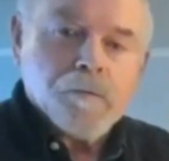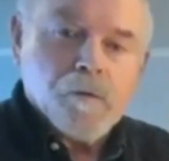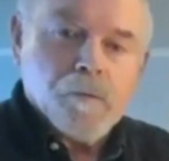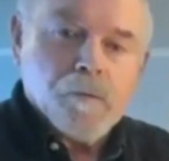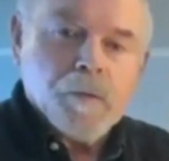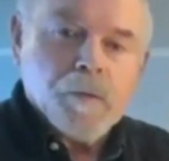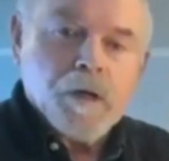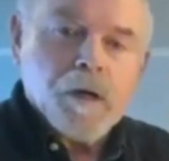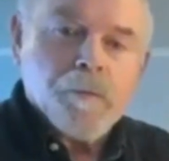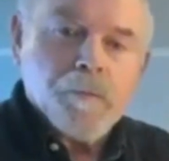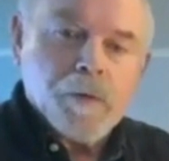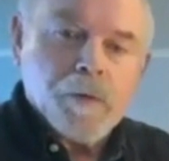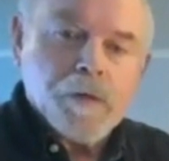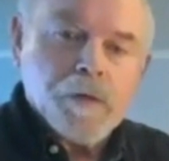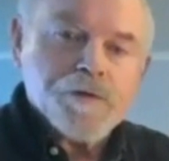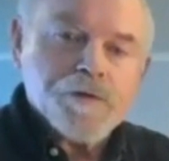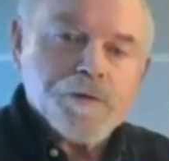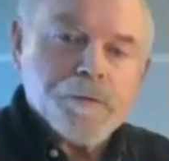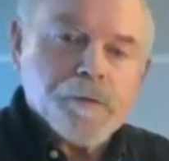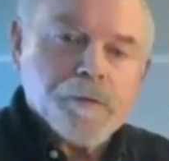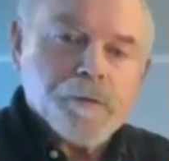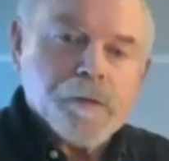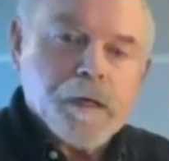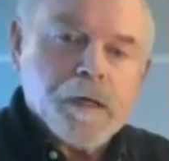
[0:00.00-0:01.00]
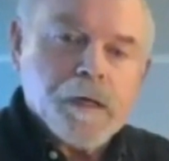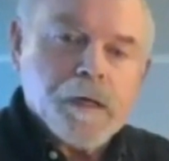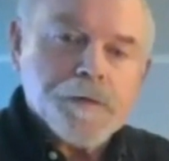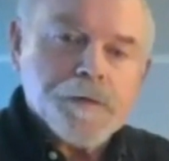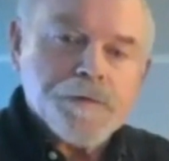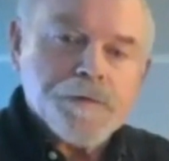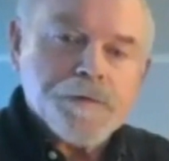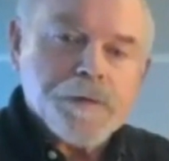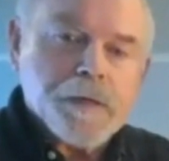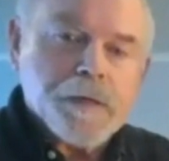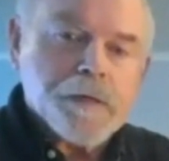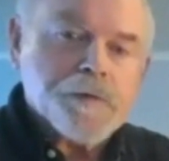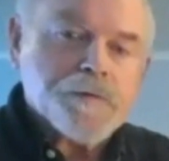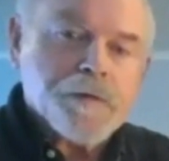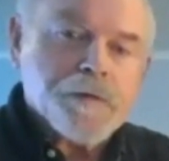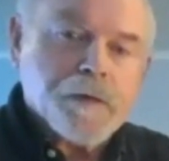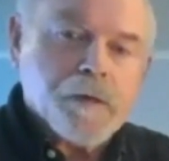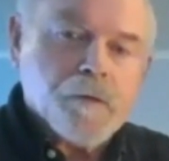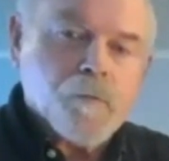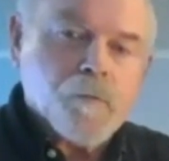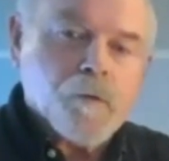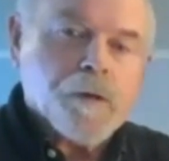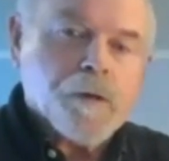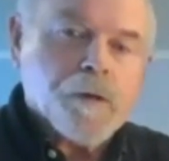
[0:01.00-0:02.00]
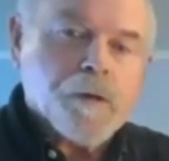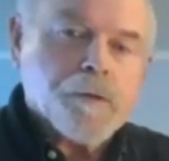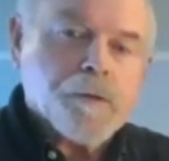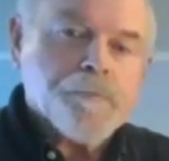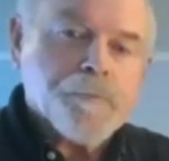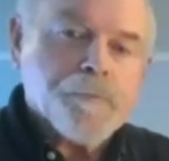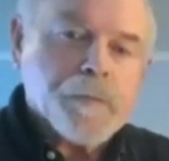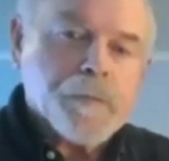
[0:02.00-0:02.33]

or not much in the United States anyway,